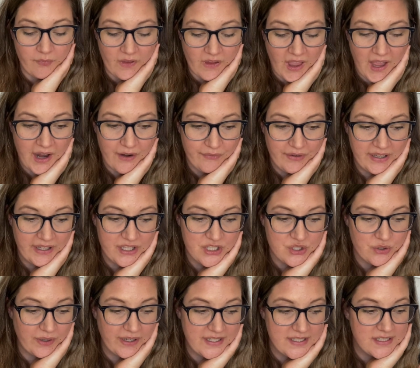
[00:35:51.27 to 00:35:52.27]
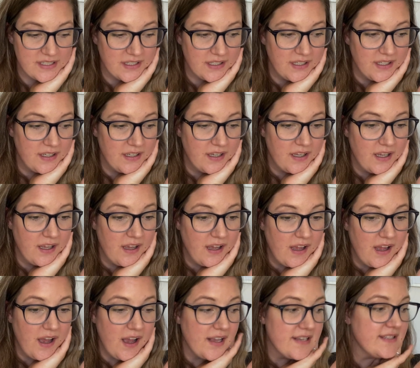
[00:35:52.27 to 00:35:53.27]
I really enjoy it.
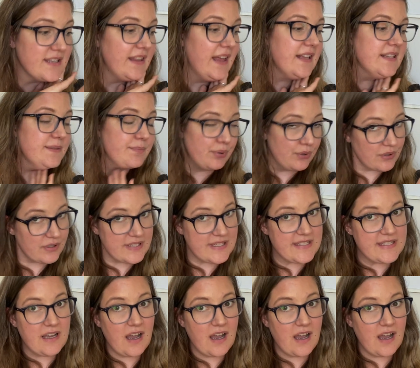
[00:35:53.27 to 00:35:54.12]
So that's books.